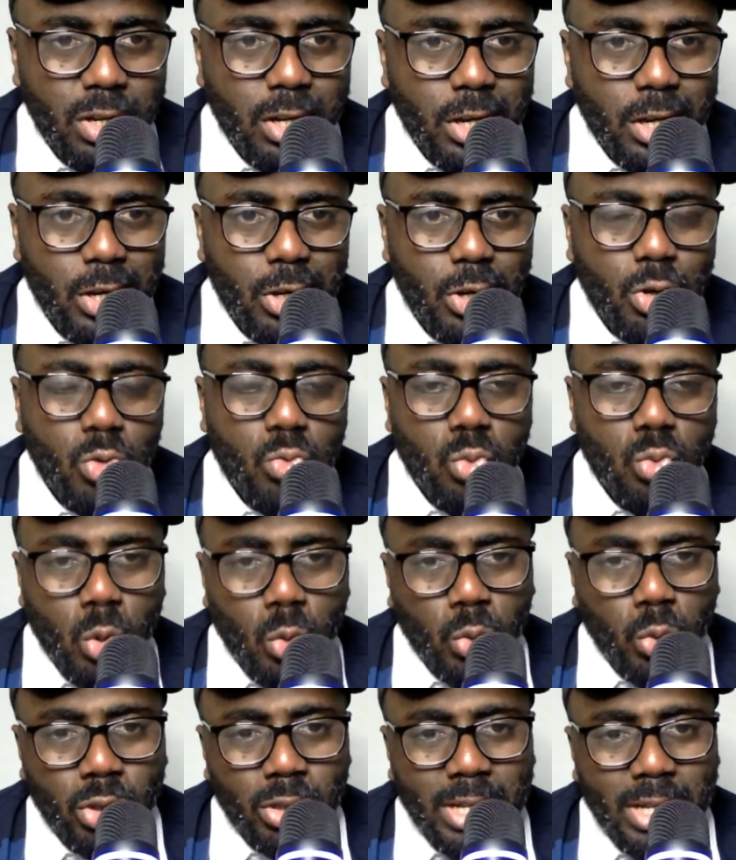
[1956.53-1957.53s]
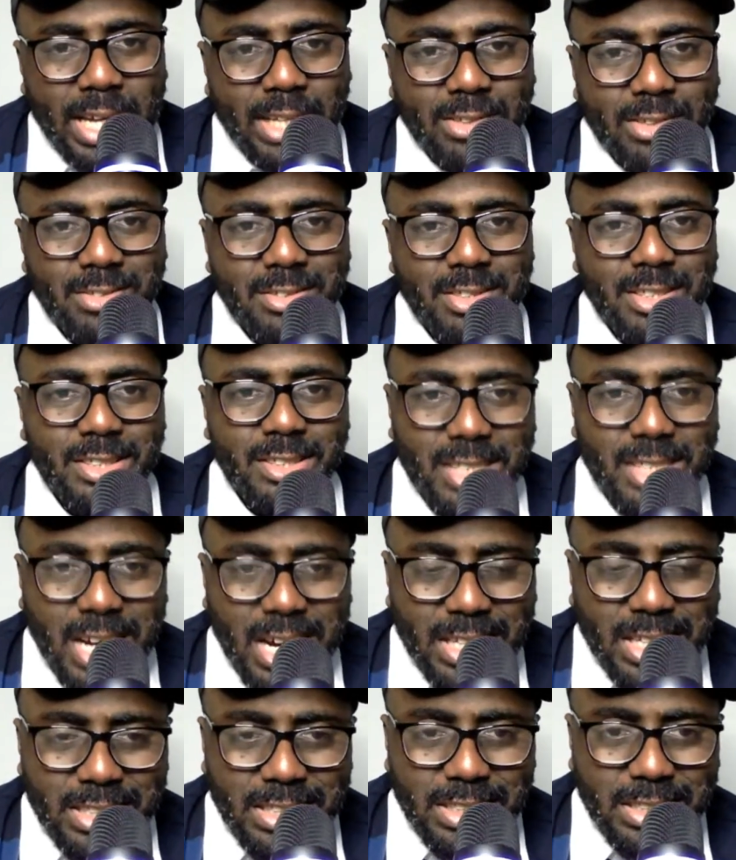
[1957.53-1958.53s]
Who would you like to see start?
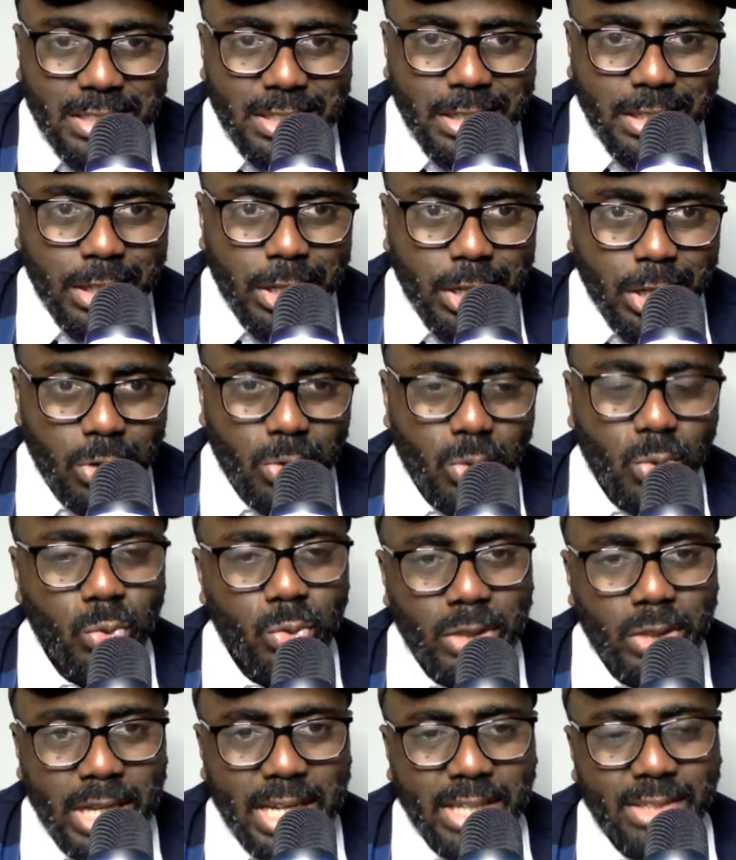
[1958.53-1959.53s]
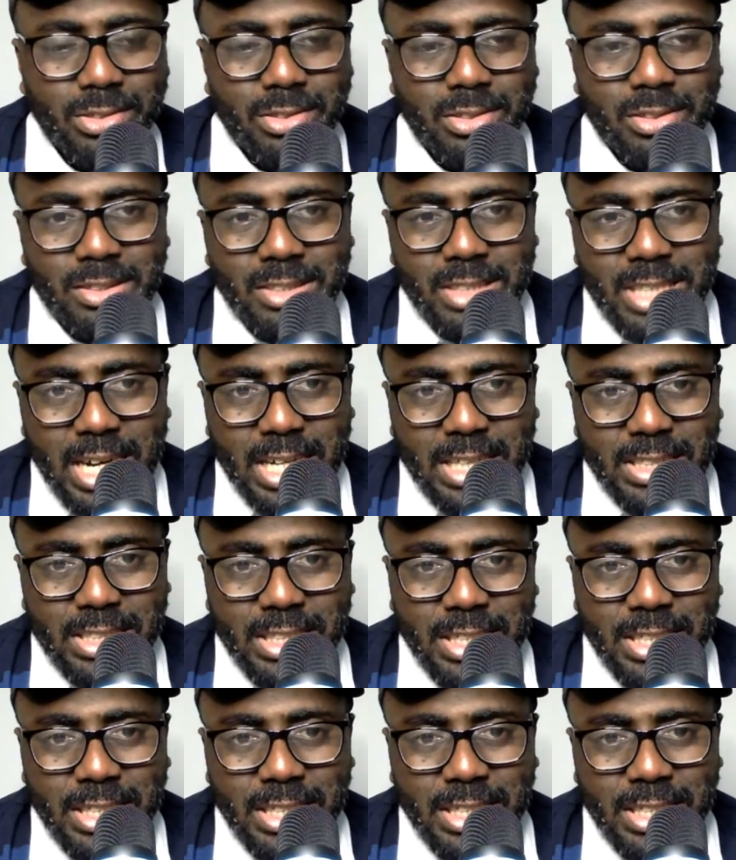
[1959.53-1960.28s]
Who would you like to see start?